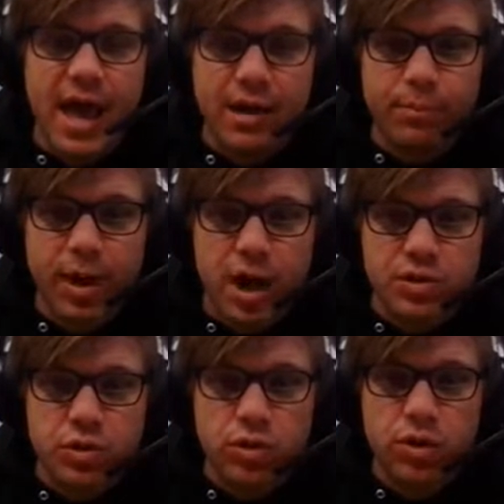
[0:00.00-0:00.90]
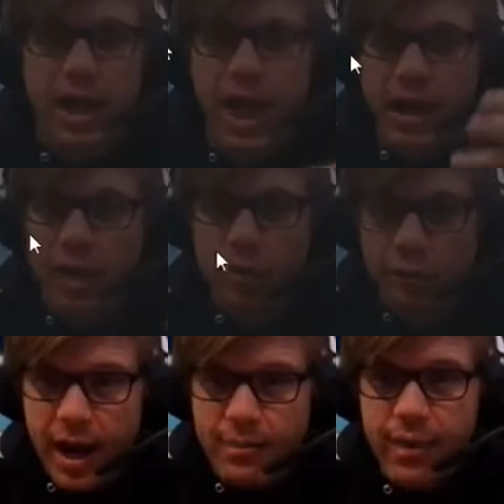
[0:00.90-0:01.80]
Edpuzzle. And I can
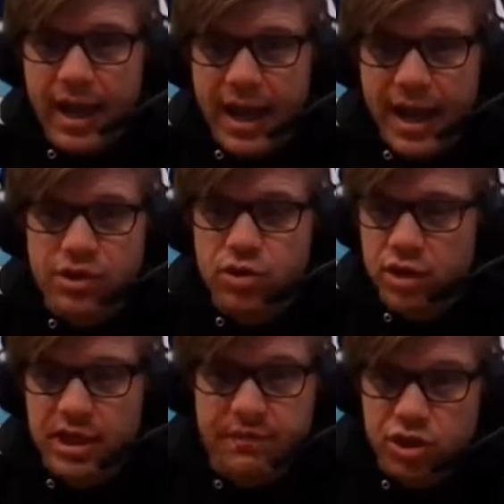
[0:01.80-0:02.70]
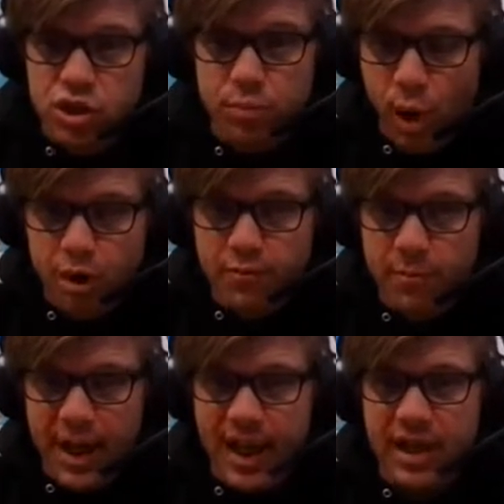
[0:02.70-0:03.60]
write my answer and even just part of
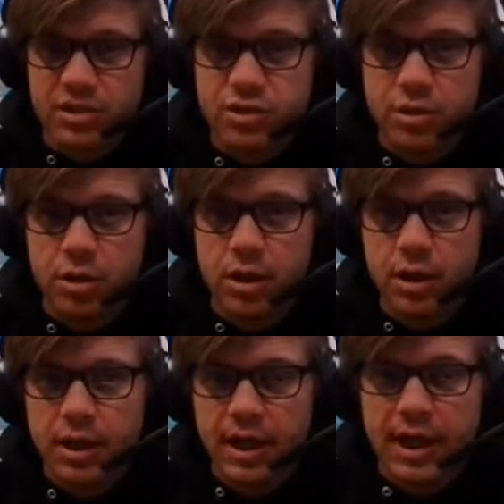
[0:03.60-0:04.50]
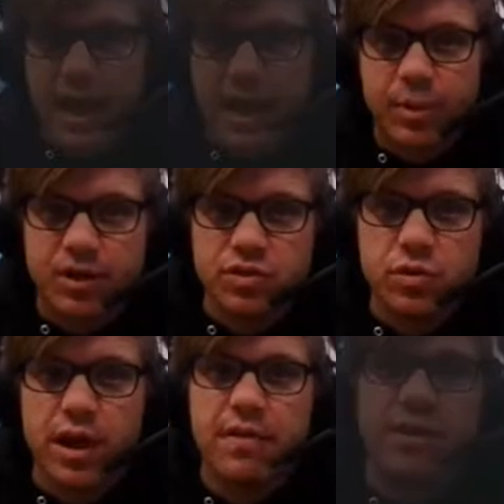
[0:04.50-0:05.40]
my answer in
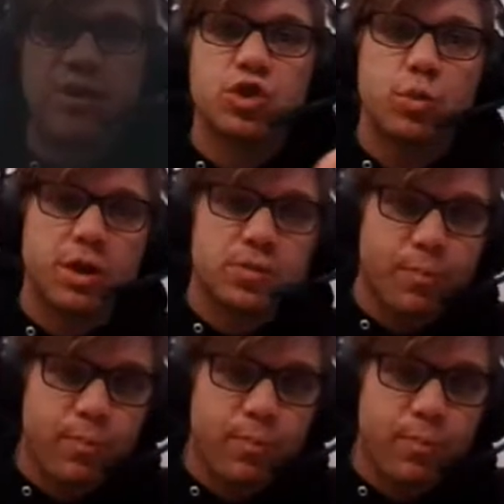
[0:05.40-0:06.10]
Edpuzzle and then switch